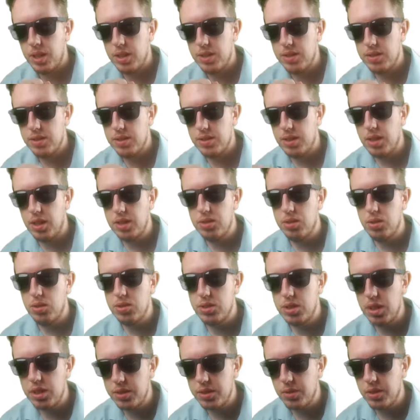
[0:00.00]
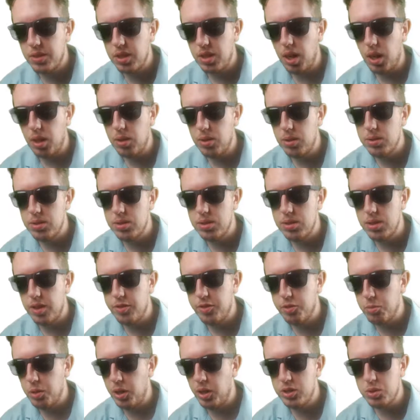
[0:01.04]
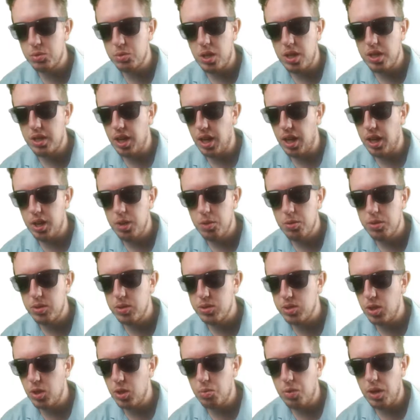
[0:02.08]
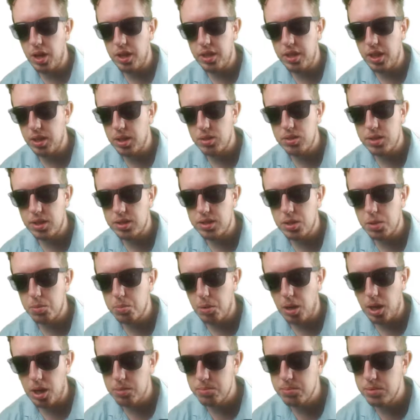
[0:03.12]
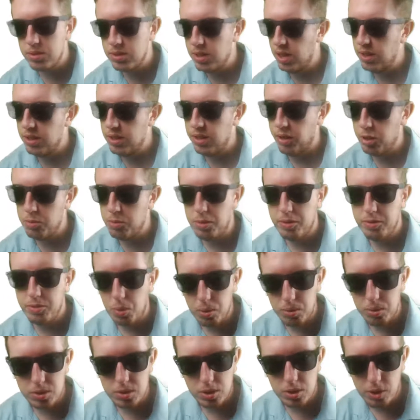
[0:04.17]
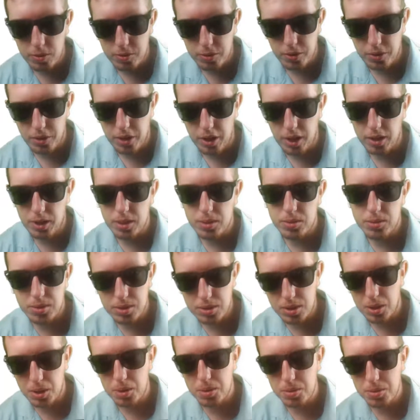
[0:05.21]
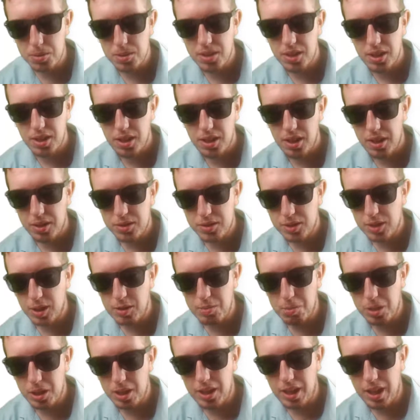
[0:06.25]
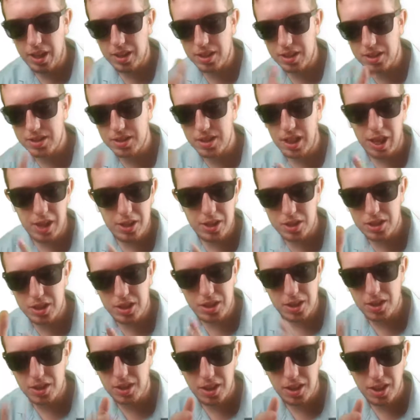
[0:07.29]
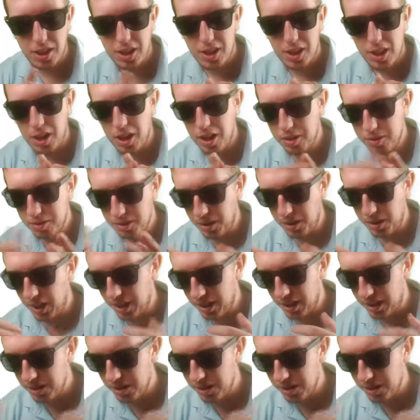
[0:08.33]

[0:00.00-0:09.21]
Because there's 6 different colors. If a player's red yellow and there's no red yellows next to the bombs, then they're gonna be forced to go for the arrows. So there's gonna be like this tension of like